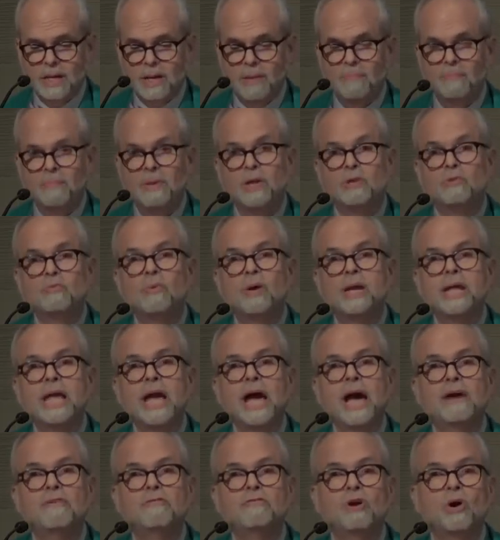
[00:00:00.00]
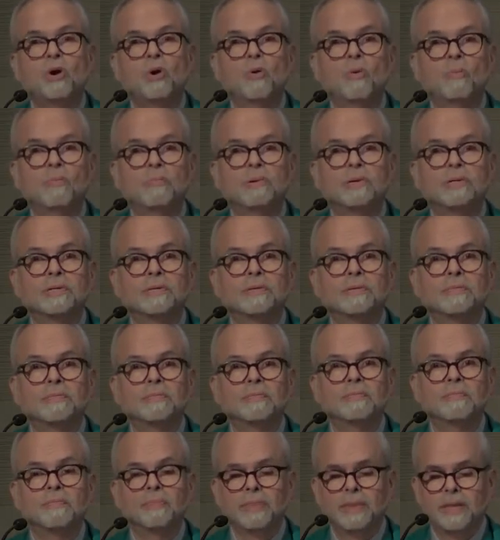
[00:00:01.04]
"But we have hope
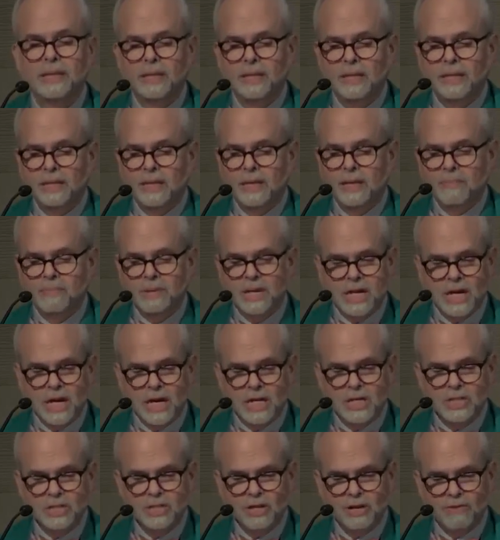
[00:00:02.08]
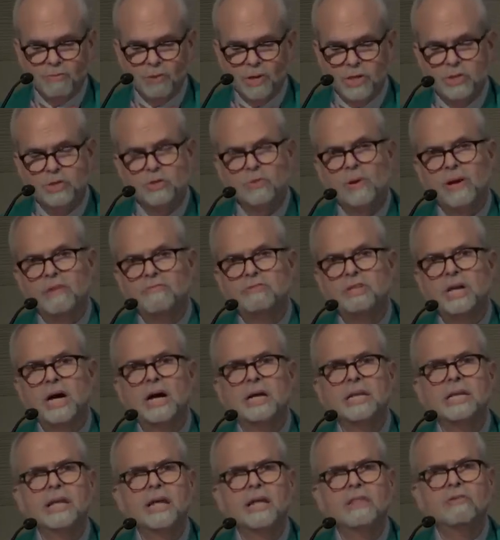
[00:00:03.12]
because of what you have
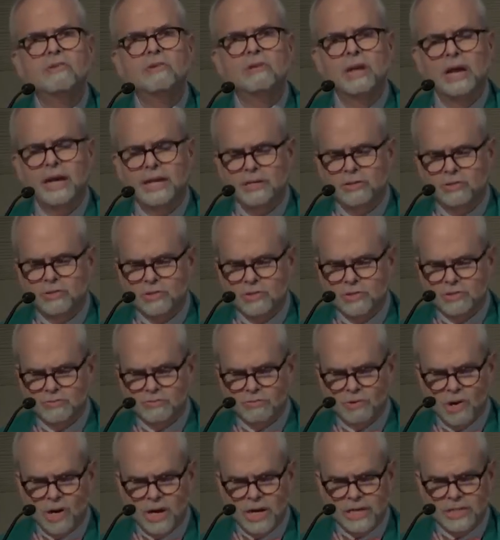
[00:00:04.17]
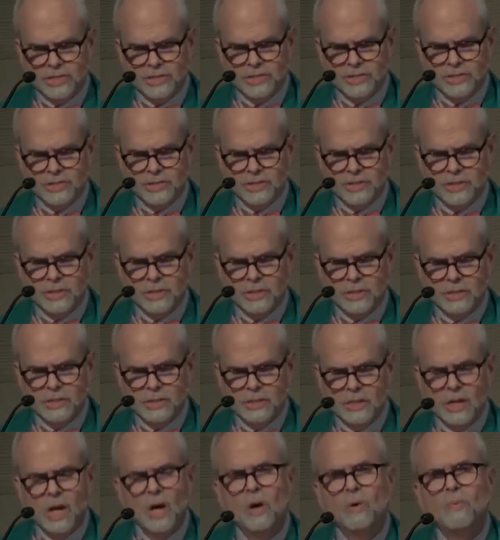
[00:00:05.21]
done in the United Church of Christ.
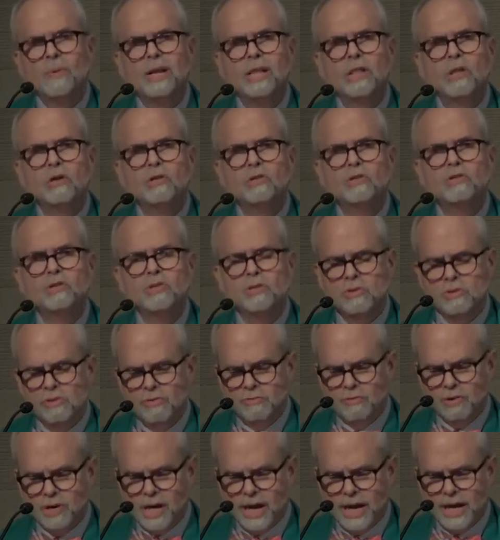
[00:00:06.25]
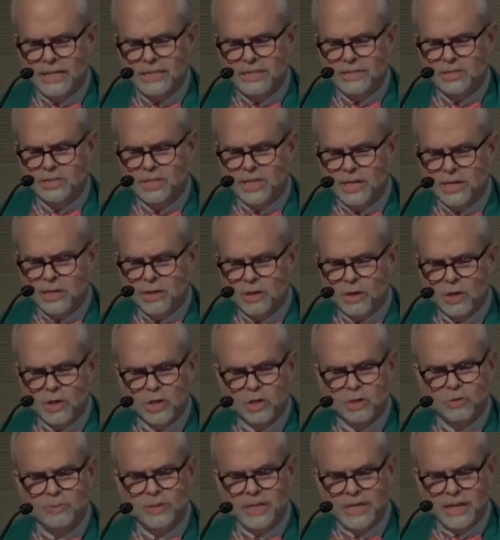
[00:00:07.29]
We look to you for guidance and
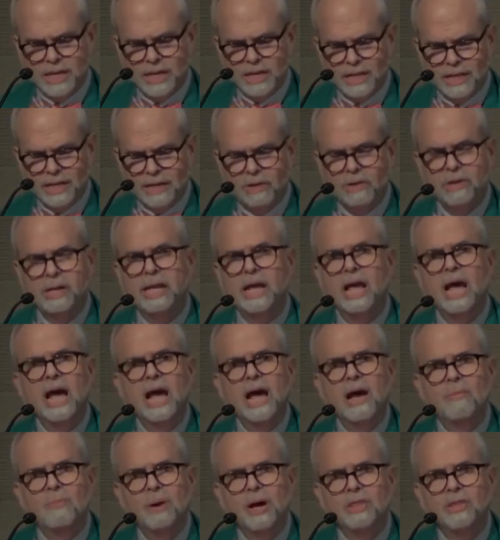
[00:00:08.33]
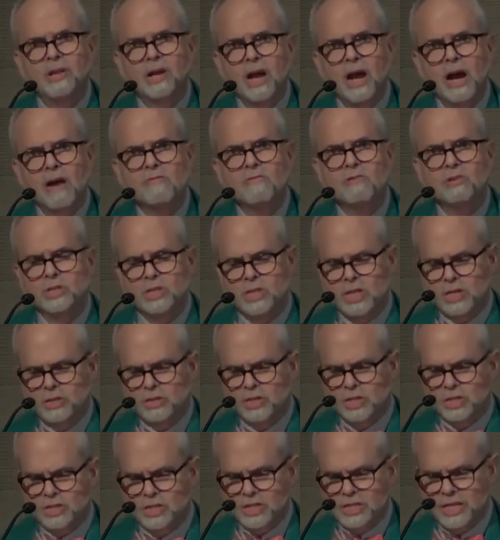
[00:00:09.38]
encouragement and clarity about the
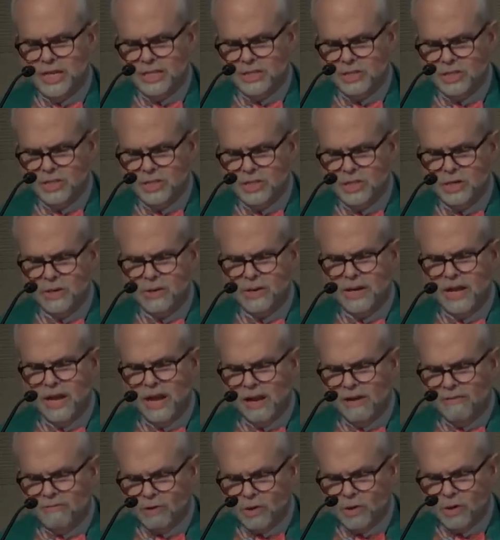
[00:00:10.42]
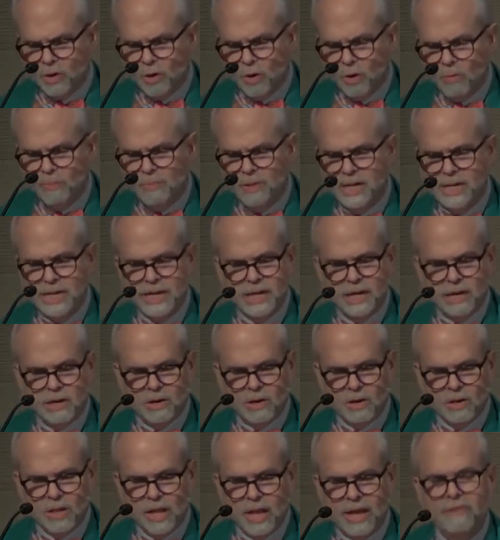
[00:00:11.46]
conversations necessary for an opening in
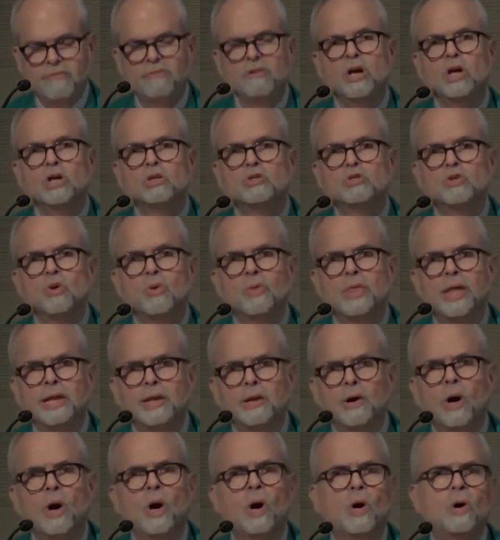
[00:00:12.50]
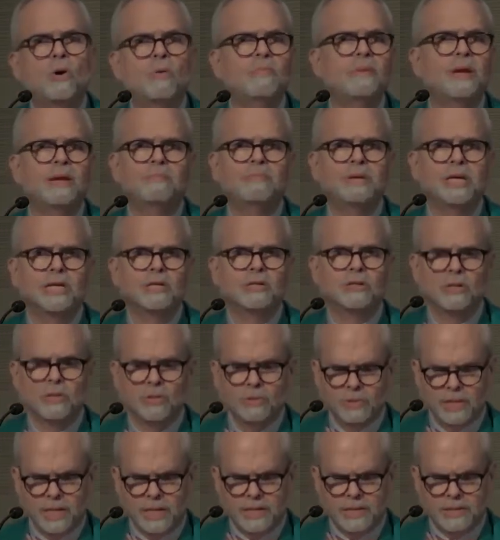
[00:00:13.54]
our life so that all may be
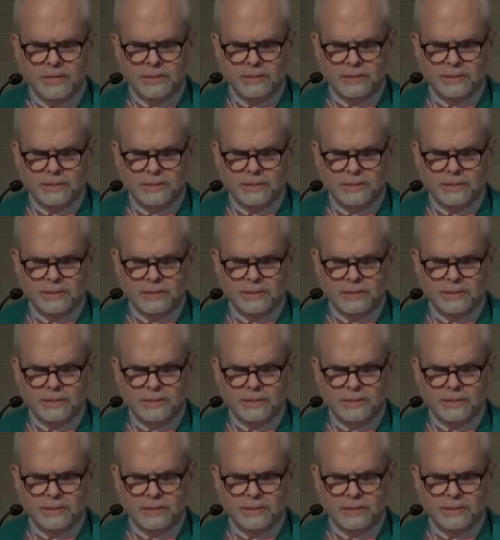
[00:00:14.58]
included.